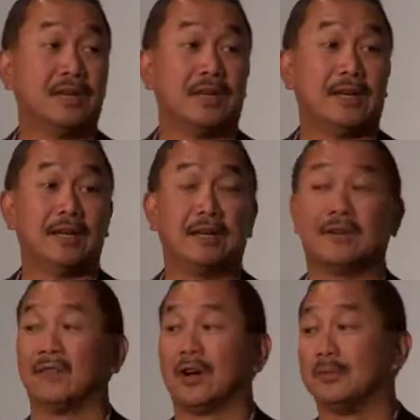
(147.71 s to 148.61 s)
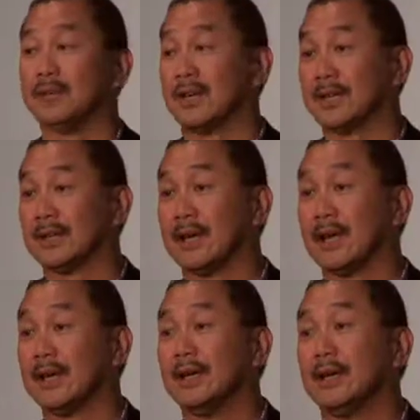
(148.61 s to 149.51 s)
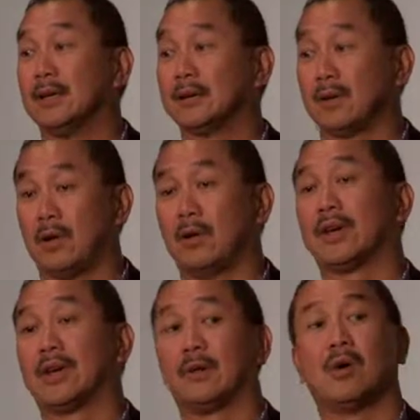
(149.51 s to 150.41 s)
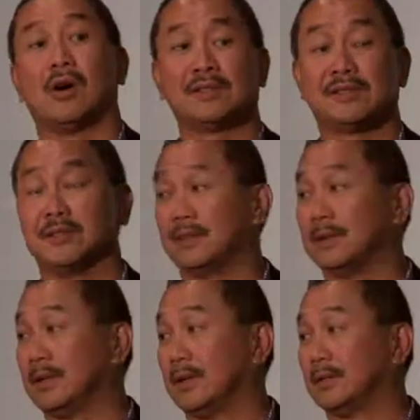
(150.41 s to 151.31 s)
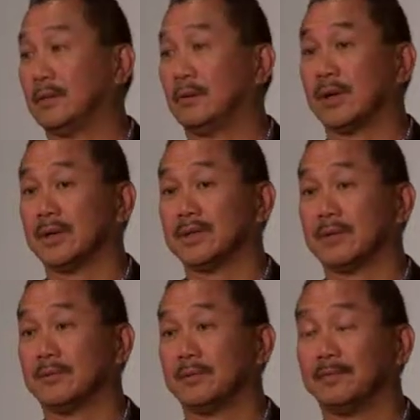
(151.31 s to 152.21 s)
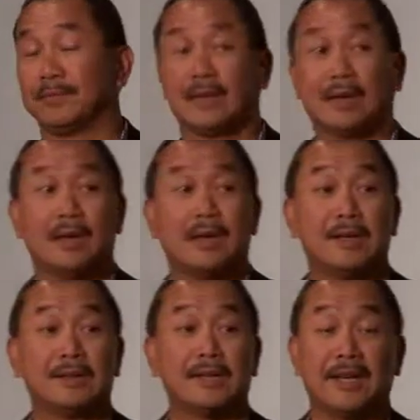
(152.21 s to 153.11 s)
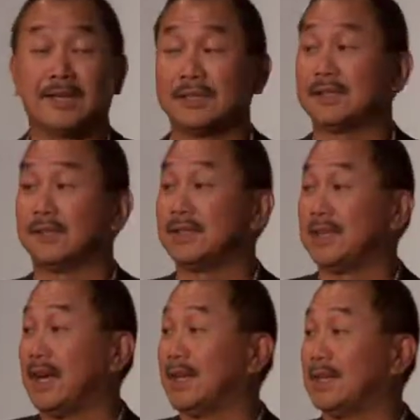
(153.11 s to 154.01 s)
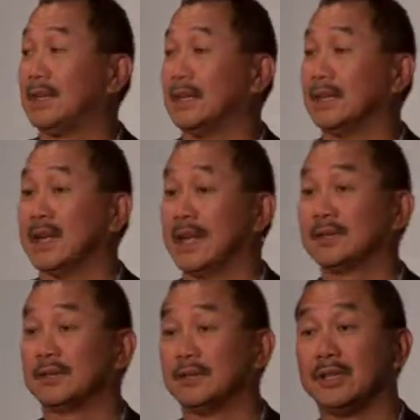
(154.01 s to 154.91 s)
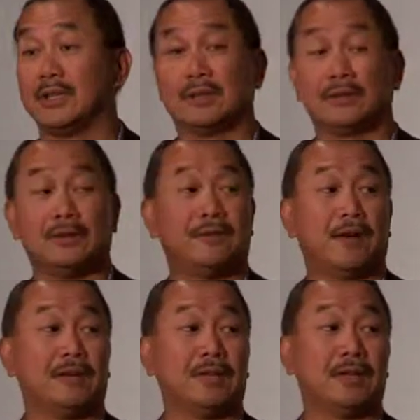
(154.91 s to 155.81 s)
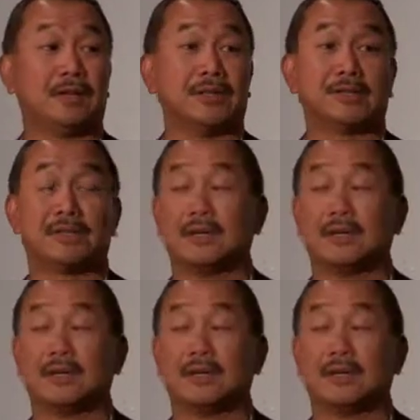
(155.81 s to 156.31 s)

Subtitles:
in an environment like that, is all getting washed into the water table. Scientists have said in the next 30 to 35 years,